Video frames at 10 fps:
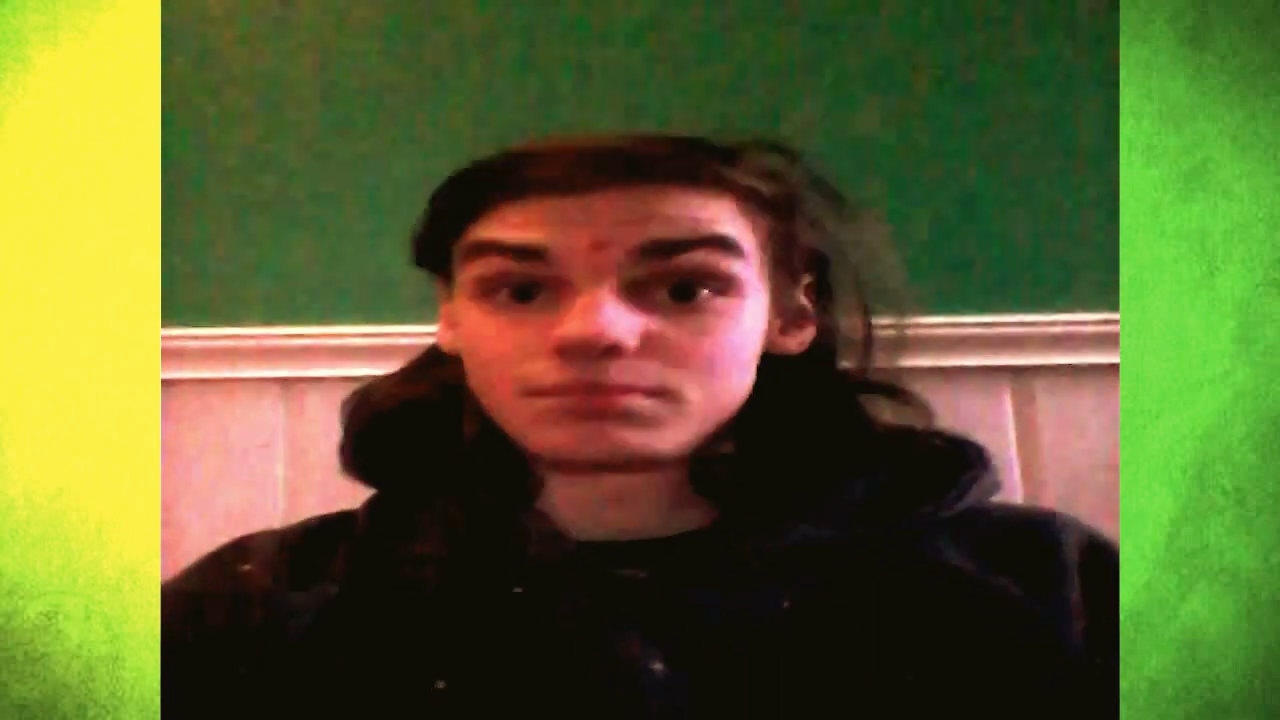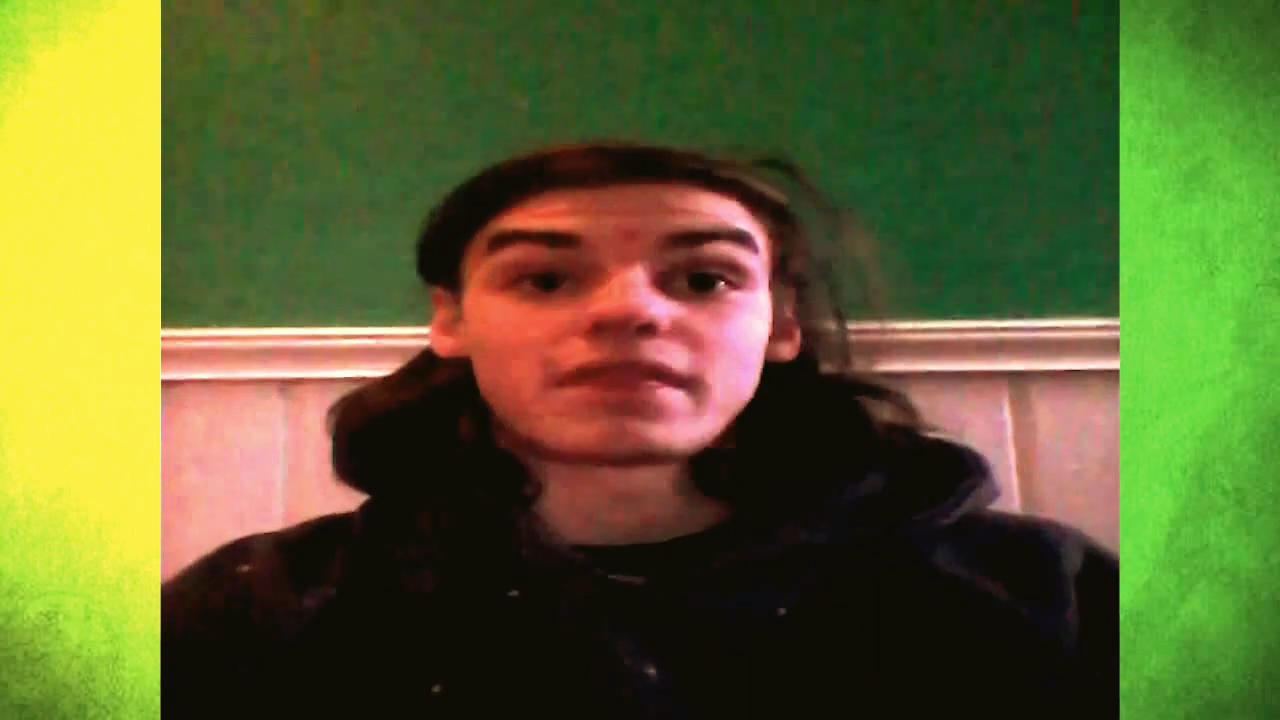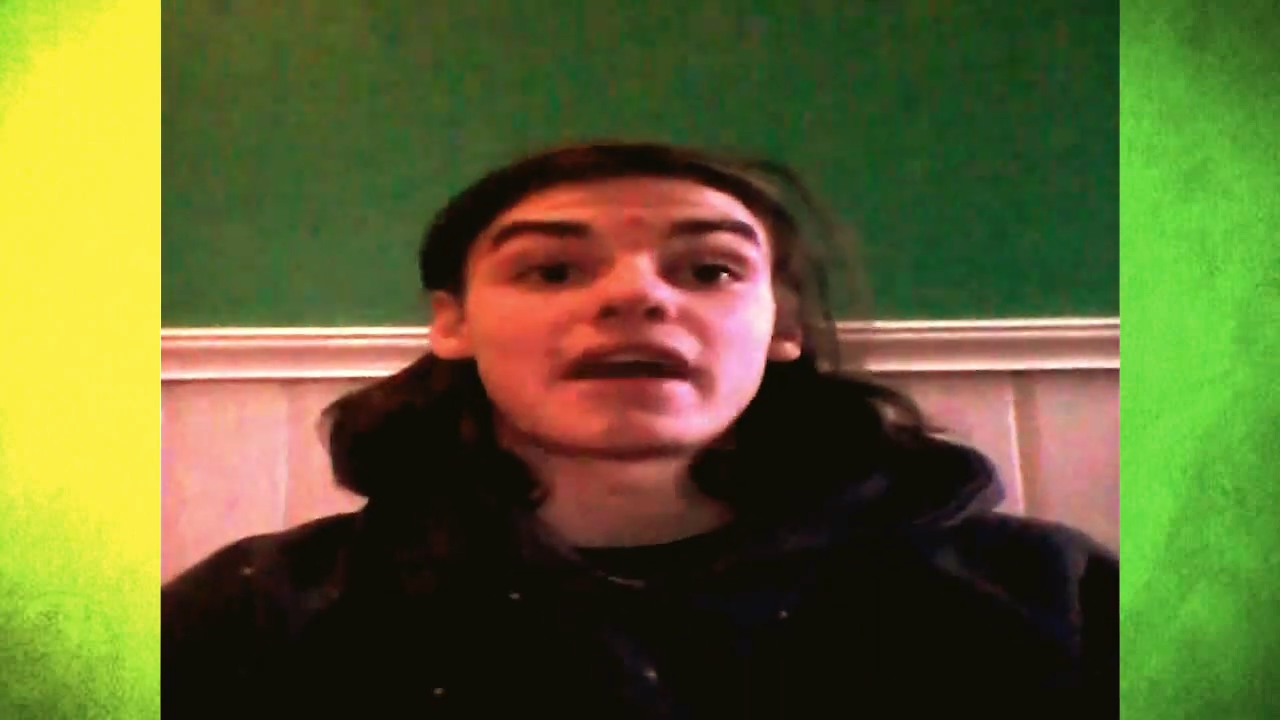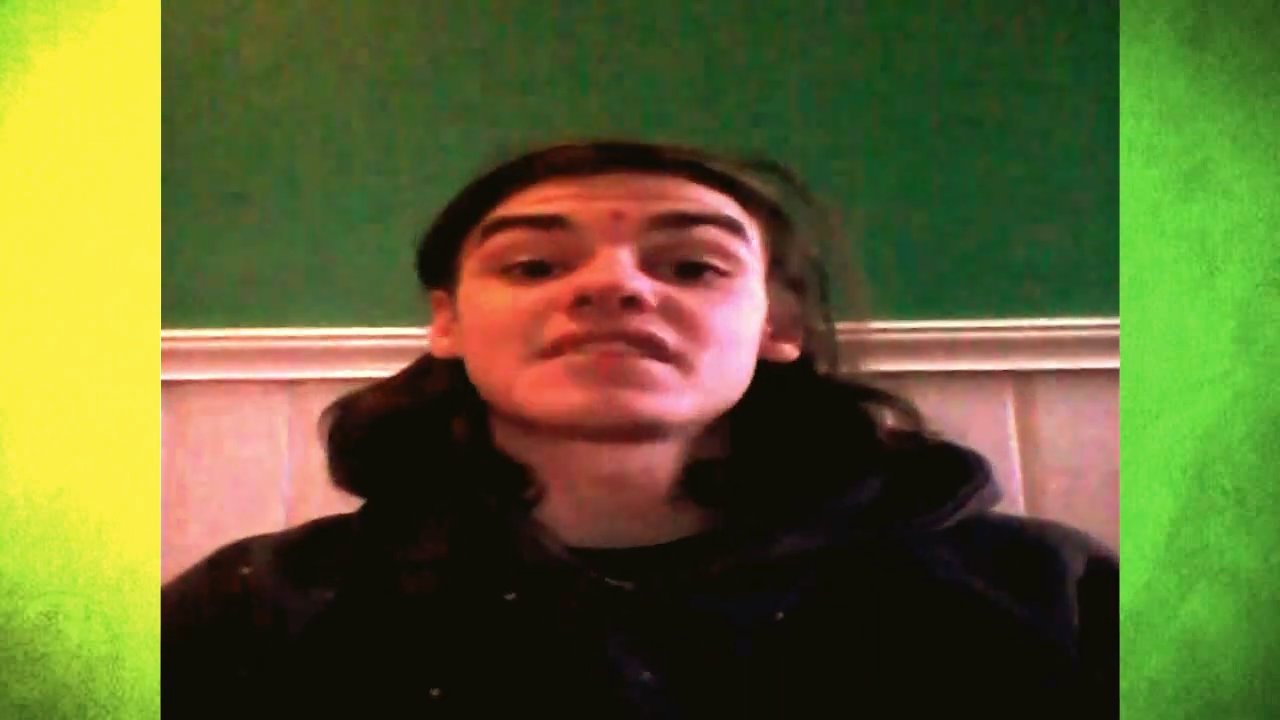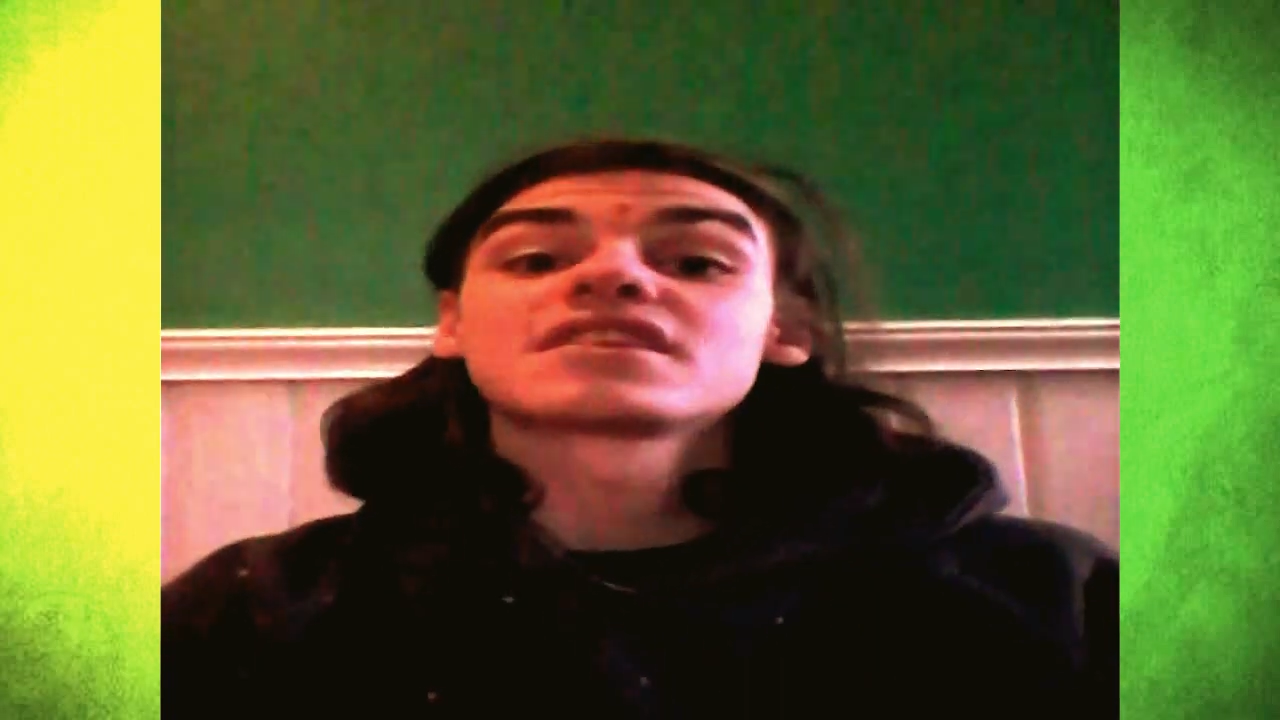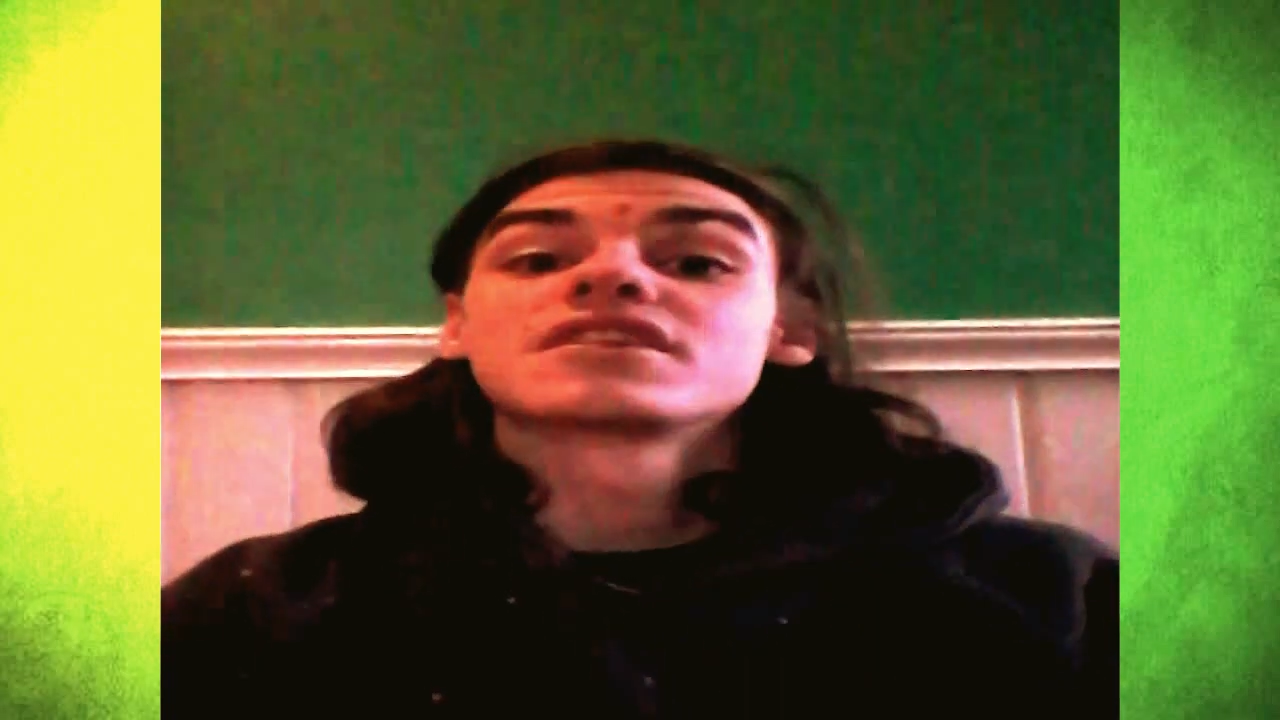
that's an